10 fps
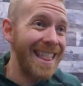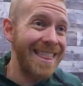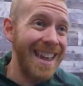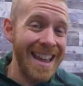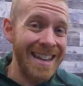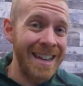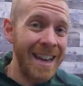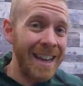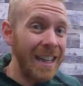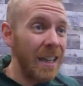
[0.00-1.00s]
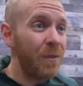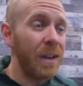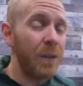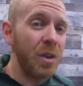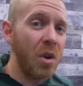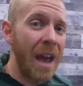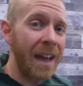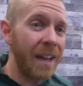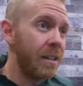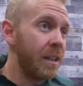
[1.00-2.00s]
than even if you
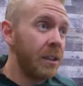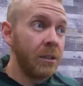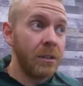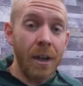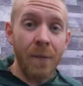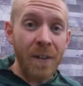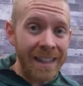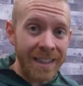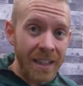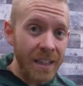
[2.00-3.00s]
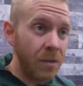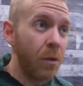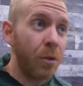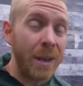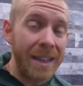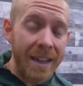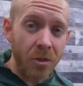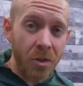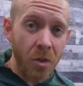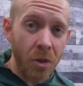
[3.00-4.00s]
had a fancy
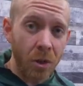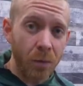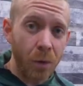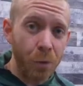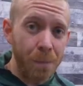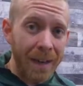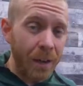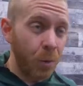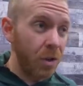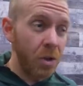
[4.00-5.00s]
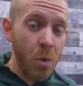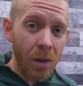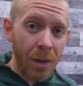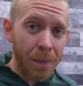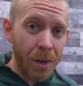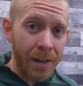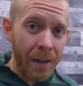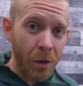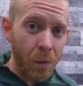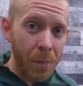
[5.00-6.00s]
$3,000 road bike with no clip-on
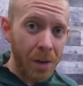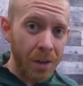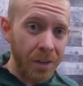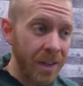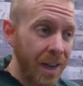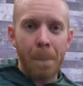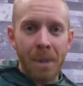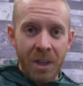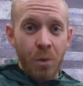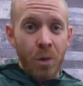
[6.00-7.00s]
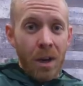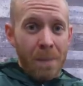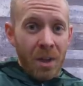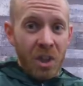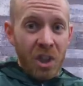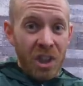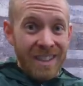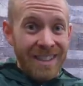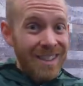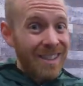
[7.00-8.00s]
aero bars, but you were up on the
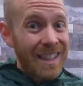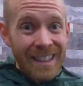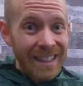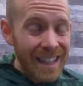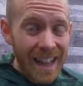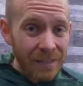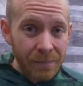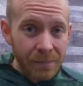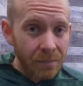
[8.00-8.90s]
hoods. That